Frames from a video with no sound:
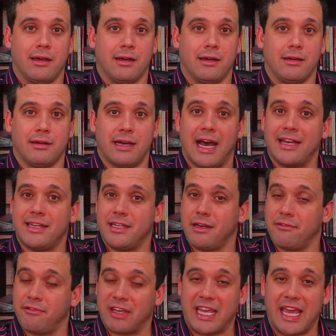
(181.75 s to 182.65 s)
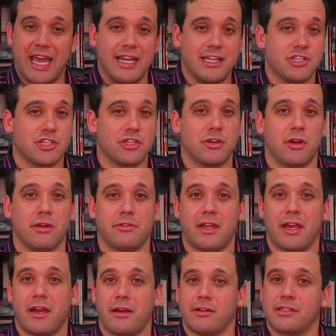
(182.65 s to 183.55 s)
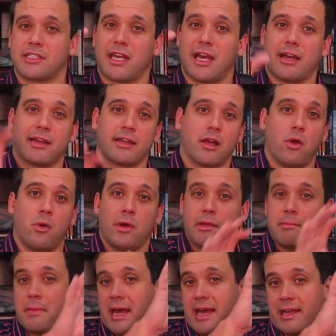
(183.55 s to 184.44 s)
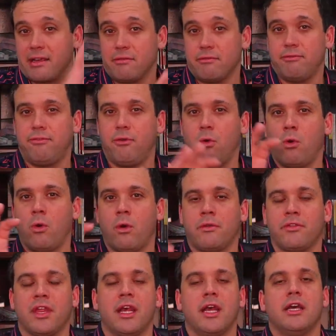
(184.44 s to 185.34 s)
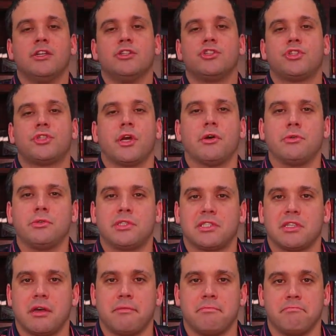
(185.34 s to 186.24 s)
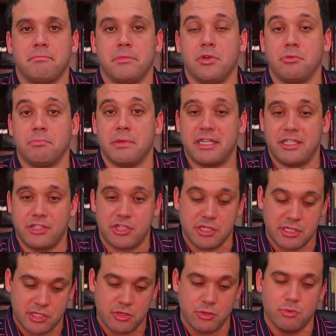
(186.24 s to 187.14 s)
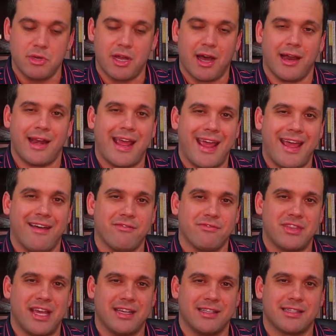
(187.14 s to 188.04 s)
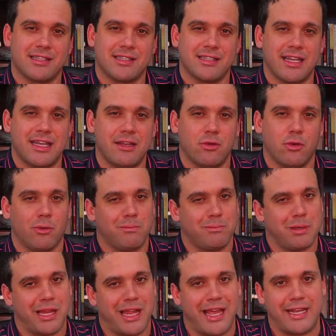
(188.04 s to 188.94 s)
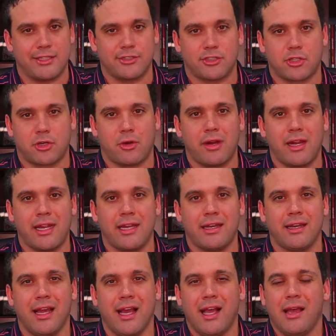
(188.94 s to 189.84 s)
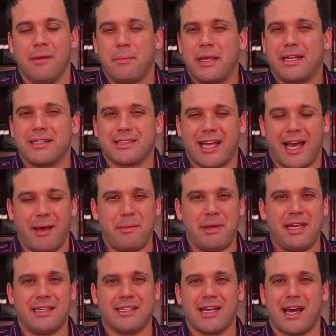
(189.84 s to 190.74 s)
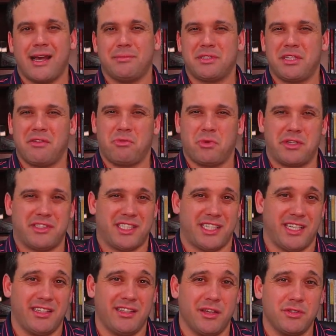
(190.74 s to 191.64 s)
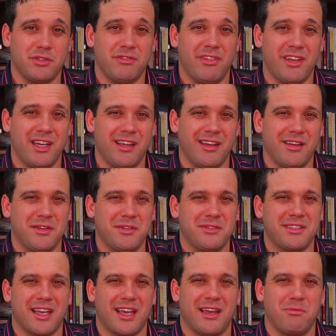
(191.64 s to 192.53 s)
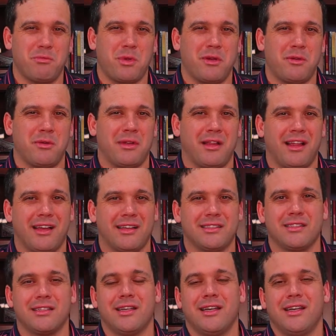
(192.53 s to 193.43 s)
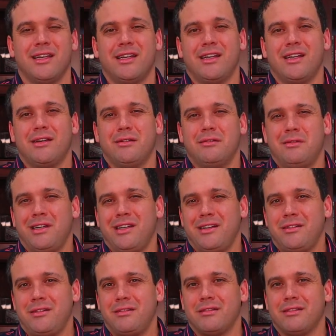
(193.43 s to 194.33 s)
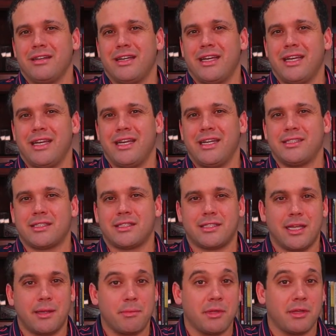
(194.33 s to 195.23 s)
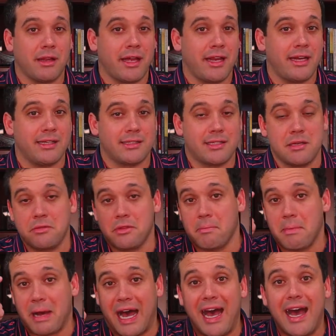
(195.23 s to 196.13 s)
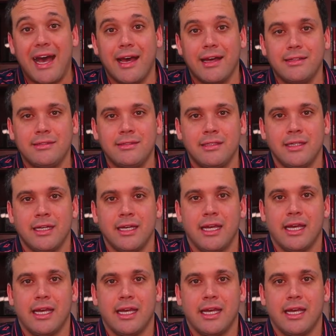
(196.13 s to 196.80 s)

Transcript: identification on there, it's kind of going back and forth. Show some movement. Just do not have that single blank screen, because how many times have we seen those videos and we realize, well, it's stimulating to the mind